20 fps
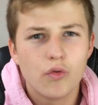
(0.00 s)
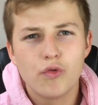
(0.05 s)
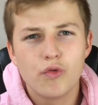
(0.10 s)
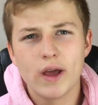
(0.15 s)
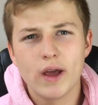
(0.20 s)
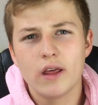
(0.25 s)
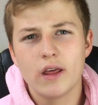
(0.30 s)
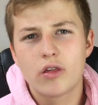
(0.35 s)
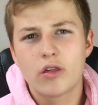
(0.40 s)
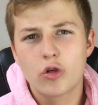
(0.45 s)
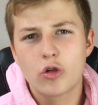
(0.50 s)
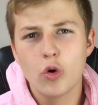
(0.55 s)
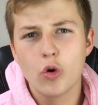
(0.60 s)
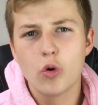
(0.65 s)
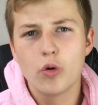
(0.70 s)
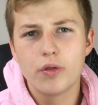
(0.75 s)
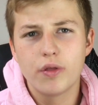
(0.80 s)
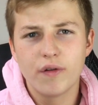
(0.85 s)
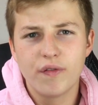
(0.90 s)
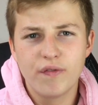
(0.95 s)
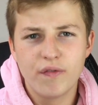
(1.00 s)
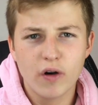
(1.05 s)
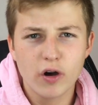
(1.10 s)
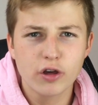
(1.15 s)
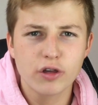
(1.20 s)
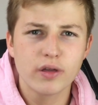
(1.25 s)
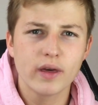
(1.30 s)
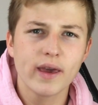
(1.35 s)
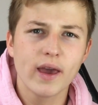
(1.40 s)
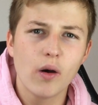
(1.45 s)
Right, so the
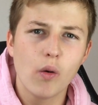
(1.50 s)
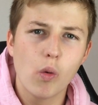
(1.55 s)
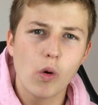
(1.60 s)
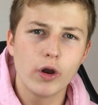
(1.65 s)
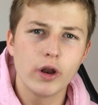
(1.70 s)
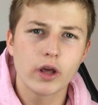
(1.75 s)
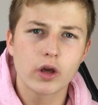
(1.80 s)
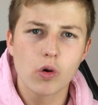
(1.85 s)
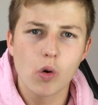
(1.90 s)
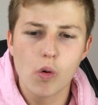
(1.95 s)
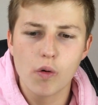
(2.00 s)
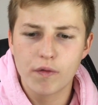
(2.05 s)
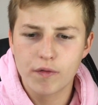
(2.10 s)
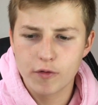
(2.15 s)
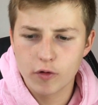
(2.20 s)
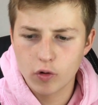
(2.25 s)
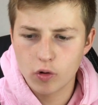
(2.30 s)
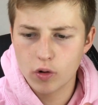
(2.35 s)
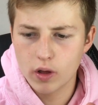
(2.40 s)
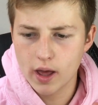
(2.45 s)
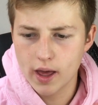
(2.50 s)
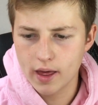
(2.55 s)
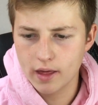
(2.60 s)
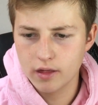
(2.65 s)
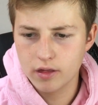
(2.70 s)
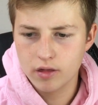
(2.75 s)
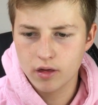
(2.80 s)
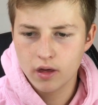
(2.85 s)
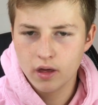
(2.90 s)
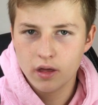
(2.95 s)
first thing I want to go through
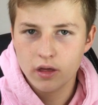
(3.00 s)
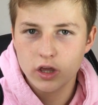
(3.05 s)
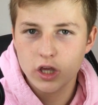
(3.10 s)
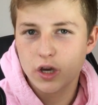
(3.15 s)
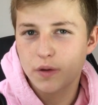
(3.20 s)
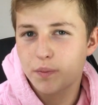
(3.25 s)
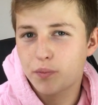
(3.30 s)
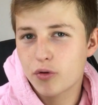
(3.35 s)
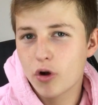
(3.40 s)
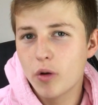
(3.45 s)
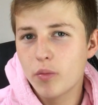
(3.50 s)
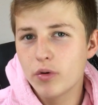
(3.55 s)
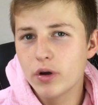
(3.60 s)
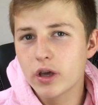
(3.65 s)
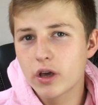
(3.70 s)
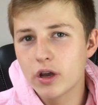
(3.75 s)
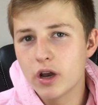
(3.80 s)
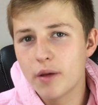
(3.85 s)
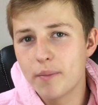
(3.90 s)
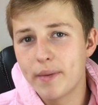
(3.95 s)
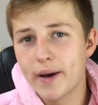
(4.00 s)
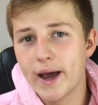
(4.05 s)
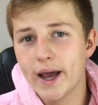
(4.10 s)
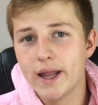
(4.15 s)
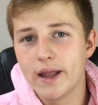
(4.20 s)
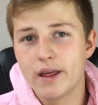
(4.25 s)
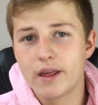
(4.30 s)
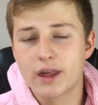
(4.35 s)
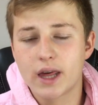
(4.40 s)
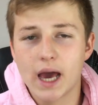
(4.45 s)
is you're probably going to
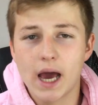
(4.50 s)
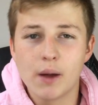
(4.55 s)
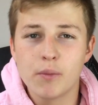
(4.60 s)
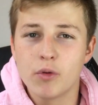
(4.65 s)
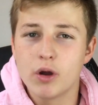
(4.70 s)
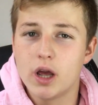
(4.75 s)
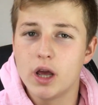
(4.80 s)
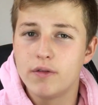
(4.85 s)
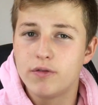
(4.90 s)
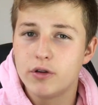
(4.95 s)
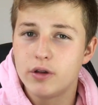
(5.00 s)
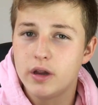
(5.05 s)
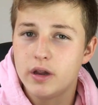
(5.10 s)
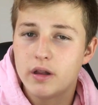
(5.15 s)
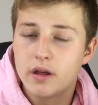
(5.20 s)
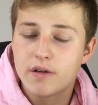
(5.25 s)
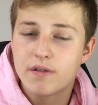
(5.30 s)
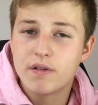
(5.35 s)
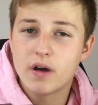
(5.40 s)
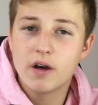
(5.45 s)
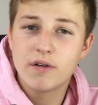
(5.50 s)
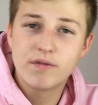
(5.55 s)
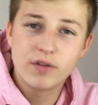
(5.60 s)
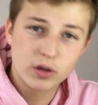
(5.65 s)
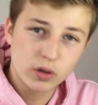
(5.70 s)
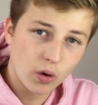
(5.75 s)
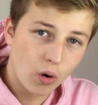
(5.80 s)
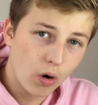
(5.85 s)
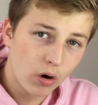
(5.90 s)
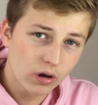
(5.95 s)
buy this camera if you're either a
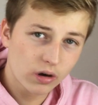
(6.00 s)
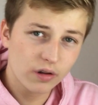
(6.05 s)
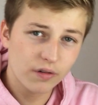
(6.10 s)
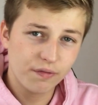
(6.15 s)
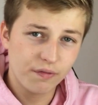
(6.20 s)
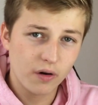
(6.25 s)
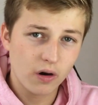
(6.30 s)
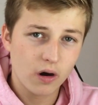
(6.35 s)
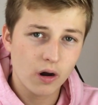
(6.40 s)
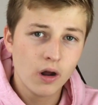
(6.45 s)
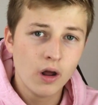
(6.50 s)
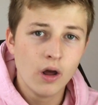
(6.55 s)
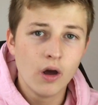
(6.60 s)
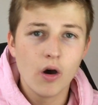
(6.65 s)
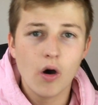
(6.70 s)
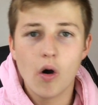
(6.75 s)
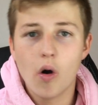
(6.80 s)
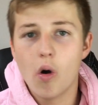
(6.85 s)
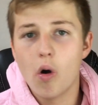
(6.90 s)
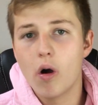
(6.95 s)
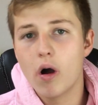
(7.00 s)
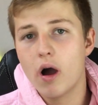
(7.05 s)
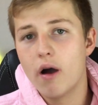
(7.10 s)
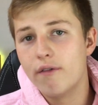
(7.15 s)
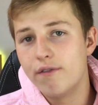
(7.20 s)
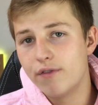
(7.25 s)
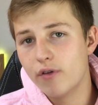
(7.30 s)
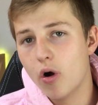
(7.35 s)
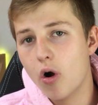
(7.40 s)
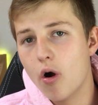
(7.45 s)
photographer or
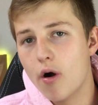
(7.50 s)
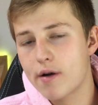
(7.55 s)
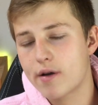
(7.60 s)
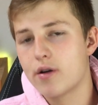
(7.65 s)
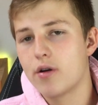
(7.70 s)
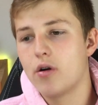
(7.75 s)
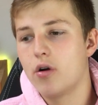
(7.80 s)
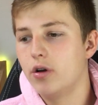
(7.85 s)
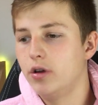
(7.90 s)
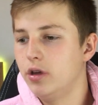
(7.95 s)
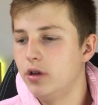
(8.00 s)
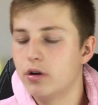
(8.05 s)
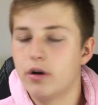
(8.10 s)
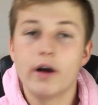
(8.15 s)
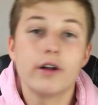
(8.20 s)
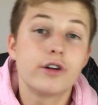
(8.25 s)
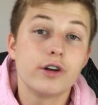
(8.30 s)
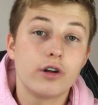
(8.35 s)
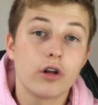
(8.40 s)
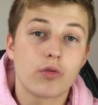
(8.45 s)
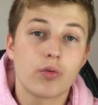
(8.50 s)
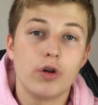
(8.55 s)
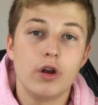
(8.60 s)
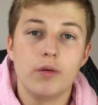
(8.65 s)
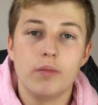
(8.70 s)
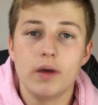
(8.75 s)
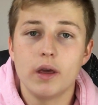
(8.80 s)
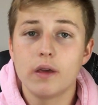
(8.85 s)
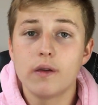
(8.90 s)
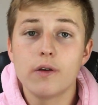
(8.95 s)
a vlogger, or you literally just
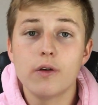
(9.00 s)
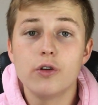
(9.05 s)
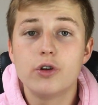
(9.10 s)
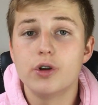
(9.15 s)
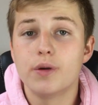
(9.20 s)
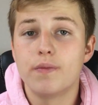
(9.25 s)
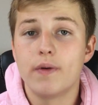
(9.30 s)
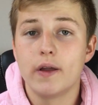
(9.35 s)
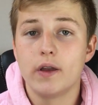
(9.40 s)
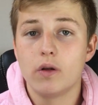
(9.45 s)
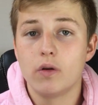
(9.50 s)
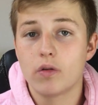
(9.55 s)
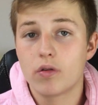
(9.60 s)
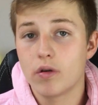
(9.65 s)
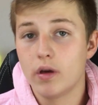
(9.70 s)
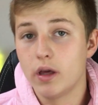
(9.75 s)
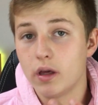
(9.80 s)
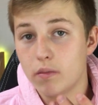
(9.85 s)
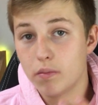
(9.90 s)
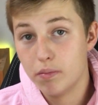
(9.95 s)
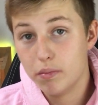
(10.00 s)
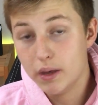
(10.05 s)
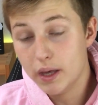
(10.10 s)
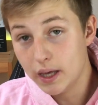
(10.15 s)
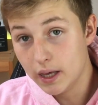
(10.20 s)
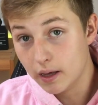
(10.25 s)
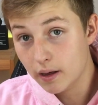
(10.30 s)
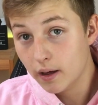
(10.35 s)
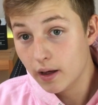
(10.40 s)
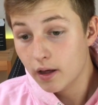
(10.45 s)
want to make YouTube videos like
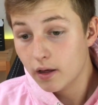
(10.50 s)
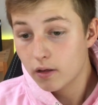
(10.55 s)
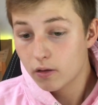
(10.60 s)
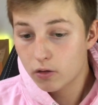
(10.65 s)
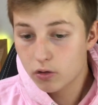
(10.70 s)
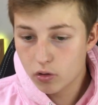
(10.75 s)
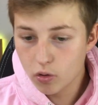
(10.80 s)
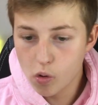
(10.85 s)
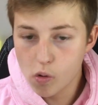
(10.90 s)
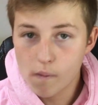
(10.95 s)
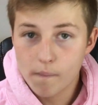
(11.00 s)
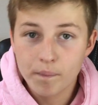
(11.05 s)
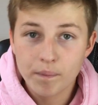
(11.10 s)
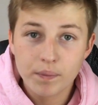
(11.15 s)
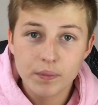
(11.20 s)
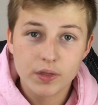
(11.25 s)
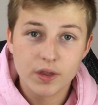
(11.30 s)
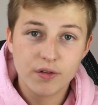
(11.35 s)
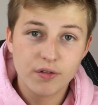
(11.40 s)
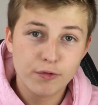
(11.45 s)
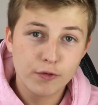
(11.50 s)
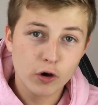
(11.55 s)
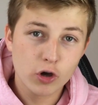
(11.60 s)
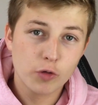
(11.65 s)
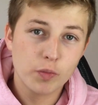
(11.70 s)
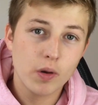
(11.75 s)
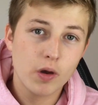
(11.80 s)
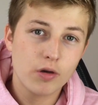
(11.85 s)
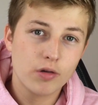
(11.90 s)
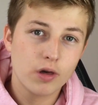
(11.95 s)
me. So the
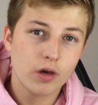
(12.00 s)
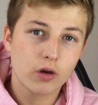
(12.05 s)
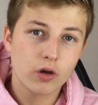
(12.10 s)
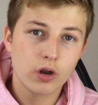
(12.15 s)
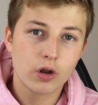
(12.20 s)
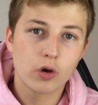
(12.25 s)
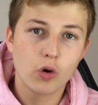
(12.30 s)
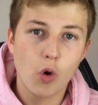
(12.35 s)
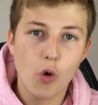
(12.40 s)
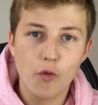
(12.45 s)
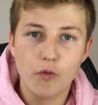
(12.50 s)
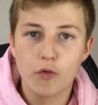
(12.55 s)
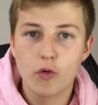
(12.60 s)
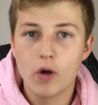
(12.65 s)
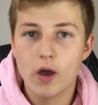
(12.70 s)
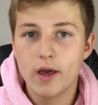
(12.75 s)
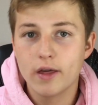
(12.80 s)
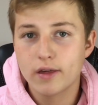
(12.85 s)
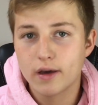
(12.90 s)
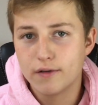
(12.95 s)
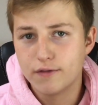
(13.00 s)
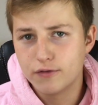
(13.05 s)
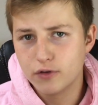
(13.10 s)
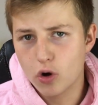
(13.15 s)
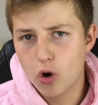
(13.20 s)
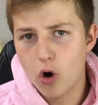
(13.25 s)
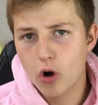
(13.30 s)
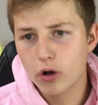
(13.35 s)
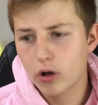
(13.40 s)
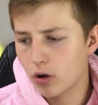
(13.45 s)
first person I'm going to go through is a
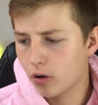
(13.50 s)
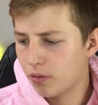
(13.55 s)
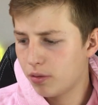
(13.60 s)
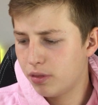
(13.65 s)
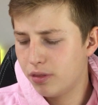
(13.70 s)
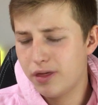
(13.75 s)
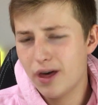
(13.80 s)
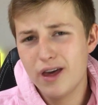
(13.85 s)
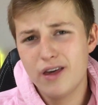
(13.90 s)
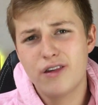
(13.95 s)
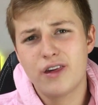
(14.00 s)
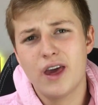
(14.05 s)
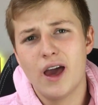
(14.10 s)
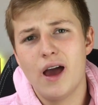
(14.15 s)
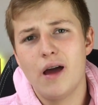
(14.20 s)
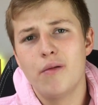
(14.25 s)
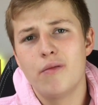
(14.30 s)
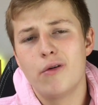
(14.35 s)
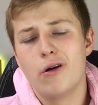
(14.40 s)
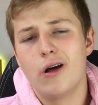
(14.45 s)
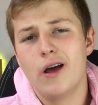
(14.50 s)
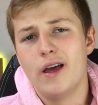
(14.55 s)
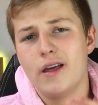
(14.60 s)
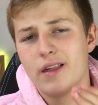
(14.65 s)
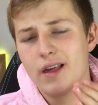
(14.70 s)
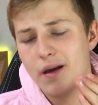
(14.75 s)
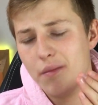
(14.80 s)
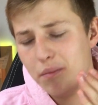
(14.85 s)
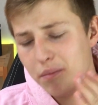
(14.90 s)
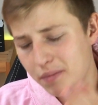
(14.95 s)
vlogger. This camera
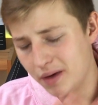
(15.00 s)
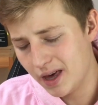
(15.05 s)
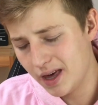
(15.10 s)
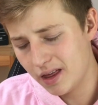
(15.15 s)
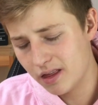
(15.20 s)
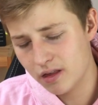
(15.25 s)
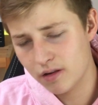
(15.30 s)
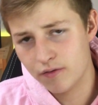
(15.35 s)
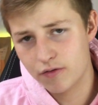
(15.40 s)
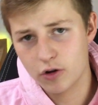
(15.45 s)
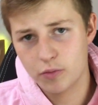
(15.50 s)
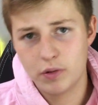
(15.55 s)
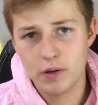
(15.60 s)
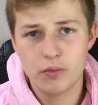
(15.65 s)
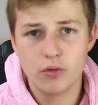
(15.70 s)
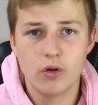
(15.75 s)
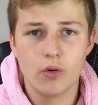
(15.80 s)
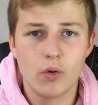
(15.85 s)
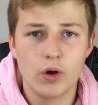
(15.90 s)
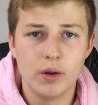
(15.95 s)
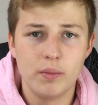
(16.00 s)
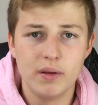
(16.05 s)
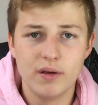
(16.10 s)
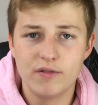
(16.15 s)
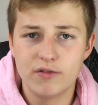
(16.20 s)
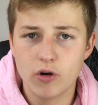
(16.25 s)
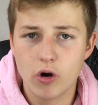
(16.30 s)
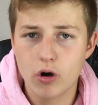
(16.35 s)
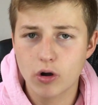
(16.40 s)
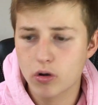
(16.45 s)
is amazing for people that want to
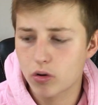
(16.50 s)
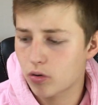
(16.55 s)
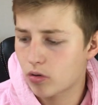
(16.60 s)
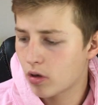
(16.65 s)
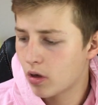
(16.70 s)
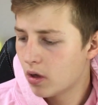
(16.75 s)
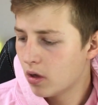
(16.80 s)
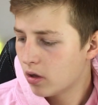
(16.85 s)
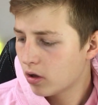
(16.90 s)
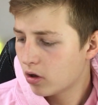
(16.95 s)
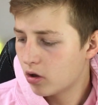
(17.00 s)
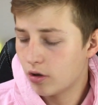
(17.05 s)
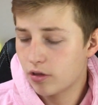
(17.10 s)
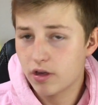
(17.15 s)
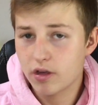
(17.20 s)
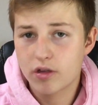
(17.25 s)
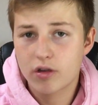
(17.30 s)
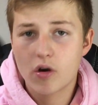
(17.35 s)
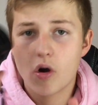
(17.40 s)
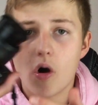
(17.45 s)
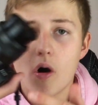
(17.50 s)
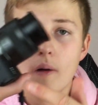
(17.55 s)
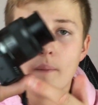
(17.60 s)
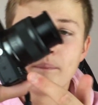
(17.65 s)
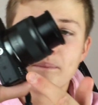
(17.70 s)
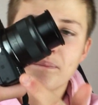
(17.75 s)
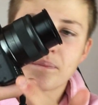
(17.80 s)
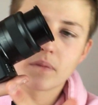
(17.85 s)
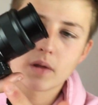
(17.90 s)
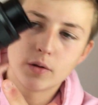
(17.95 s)
be vloggers because it's
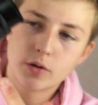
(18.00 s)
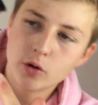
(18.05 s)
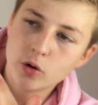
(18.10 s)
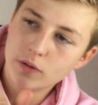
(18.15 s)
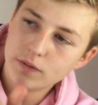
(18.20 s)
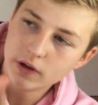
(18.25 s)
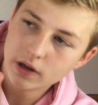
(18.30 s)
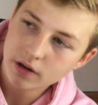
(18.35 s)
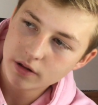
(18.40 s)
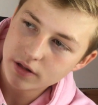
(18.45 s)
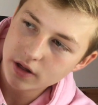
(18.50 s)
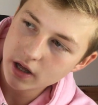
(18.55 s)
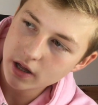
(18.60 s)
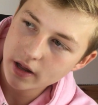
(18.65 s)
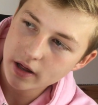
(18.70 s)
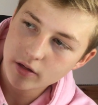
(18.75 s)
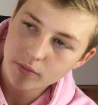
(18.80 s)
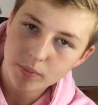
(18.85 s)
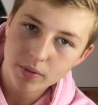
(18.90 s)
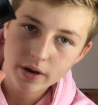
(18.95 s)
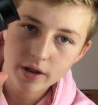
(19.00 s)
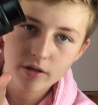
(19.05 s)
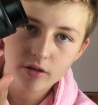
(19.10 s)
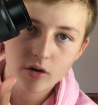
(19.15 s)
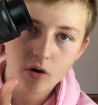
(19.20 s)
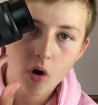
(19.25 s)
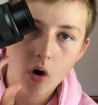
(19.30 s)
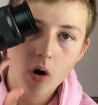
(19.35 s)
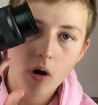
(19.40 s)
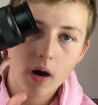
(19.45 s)
got, I don't know if you can see this, but
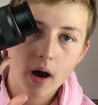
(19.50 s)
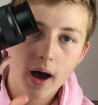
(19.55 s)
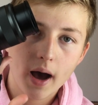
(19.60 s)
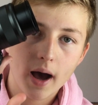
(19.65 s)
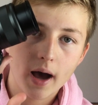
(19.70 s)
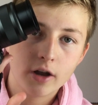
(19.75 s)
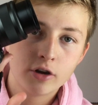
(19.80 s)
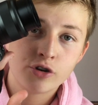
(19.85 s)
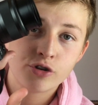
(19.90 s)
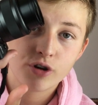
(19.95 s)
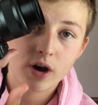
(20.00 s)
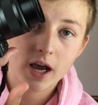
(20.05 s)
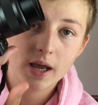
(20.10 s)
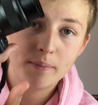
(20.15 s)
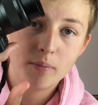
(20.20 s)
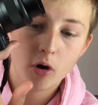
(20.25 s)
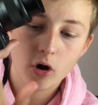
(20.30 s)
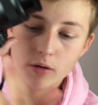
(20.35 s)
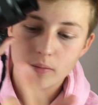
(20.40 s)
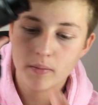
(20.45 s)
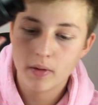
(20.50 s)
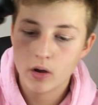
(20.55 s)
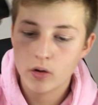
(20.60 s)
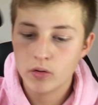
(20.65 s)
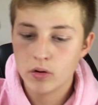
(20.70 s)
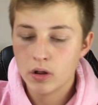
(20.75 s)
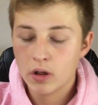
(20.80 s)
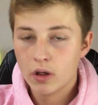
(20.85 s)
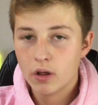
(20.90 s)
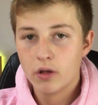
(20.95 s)
it's got a tripod
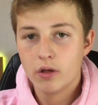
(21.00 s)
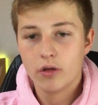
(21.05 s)
mount.